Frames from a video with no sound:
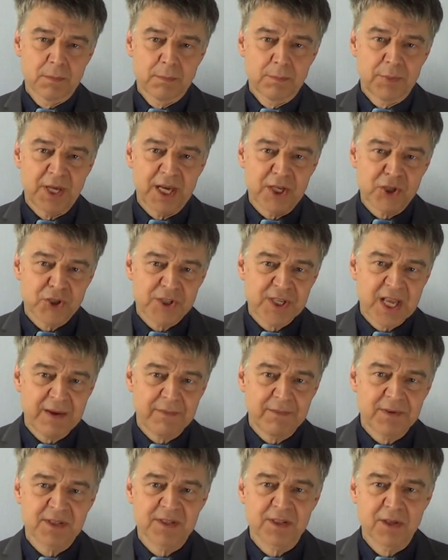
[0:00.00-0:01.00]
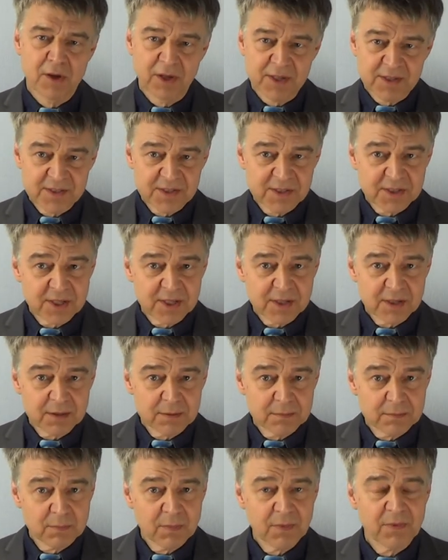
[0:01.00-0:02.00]
pH 7 is not acidic.
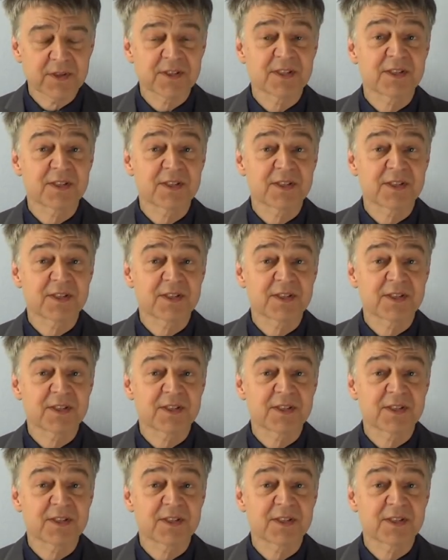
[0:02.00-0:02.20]
The